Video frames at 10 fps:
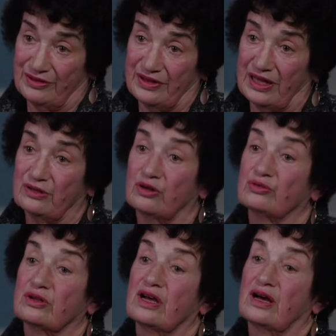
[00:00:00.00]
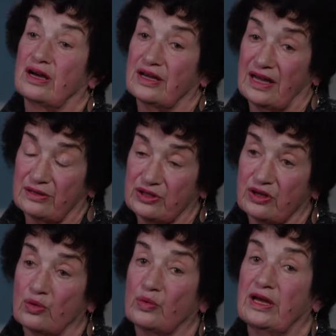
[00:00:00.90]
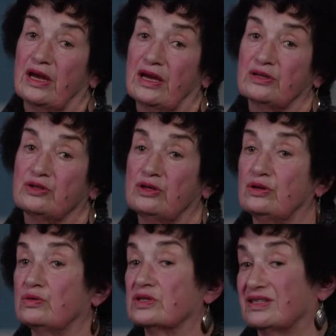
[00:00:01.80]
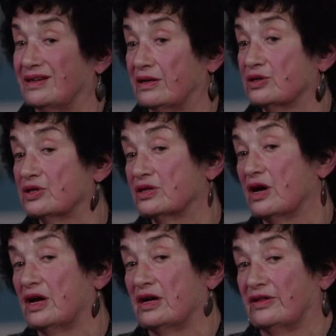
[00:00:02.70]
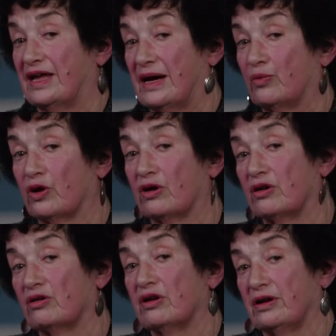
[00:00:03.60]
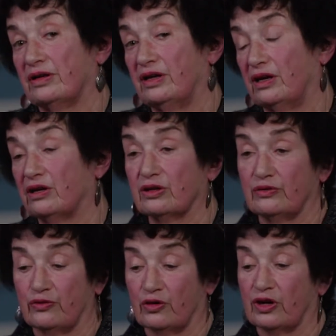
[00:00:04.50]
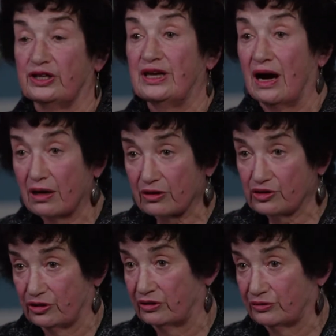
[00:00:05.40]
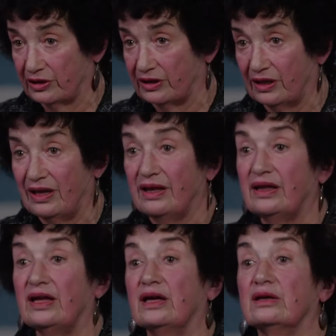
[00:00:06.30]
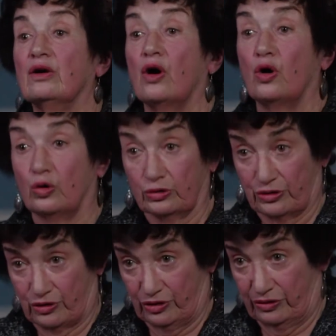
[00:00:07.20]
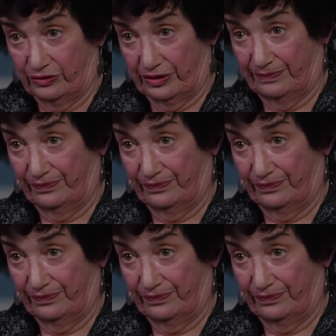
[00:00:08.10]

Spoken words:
They don't, and so we had to use tests that were geared for younger children in older children.